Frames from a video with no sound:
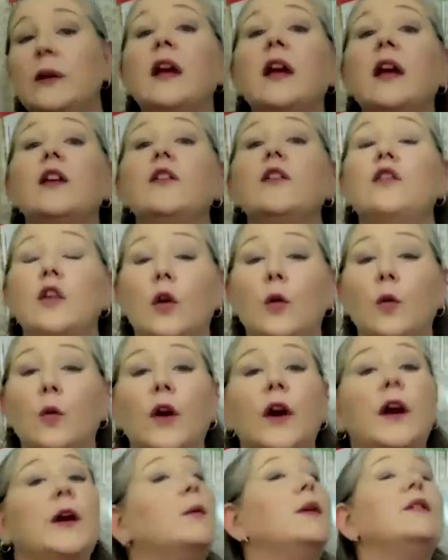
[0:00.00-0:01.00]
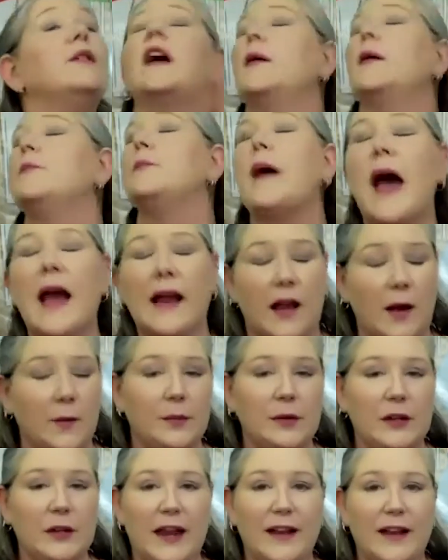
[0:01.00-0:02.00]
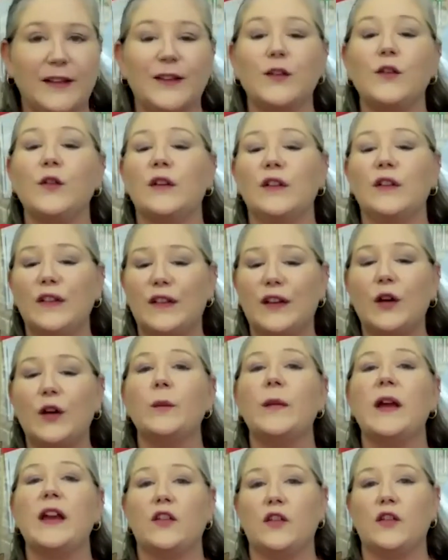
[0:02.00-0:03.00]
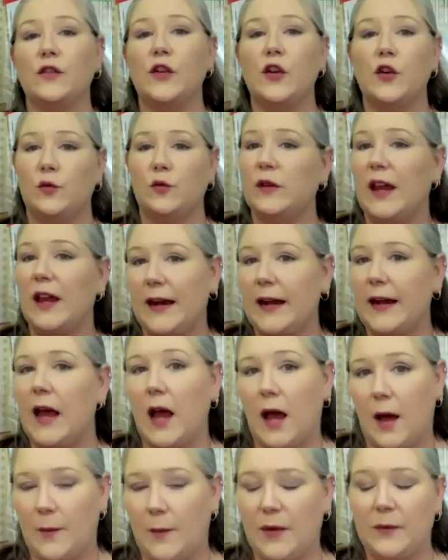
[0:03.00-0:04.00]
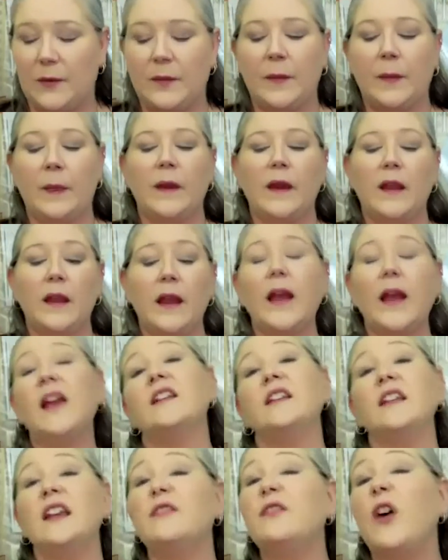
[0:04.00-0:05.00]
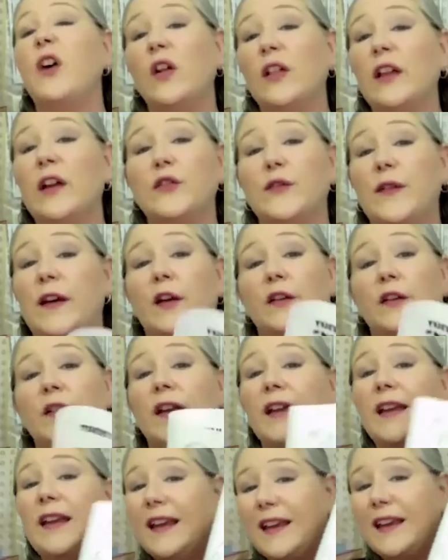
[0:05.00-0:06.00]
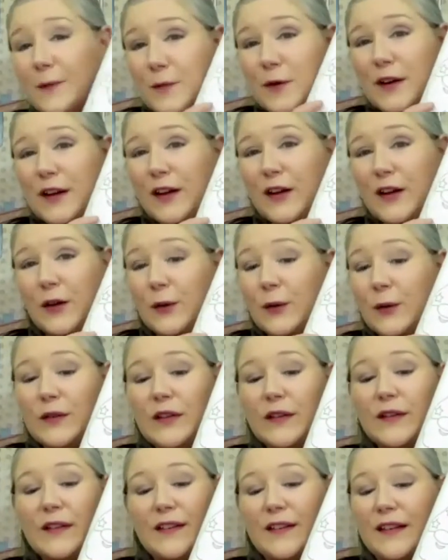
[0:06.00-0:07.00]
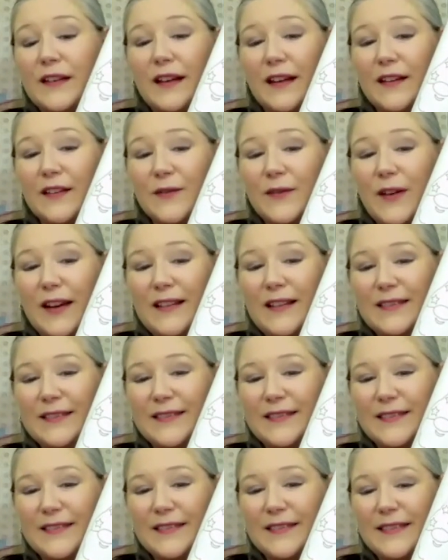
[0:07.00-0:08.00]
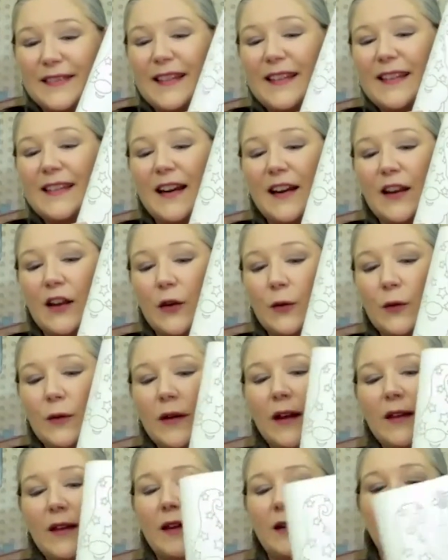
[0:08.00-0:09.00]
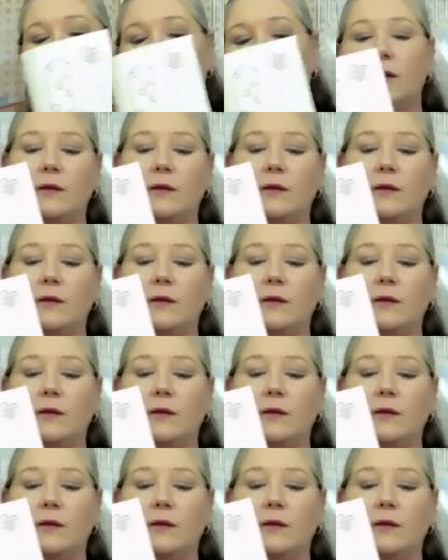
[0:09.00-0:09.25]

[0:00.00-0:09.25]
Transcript: don't worry, we've got backup plans so you can still make your gnome light up. And if all else fails, he's pretty cute, just as he is, right? He's kind of cute. I think he's cute.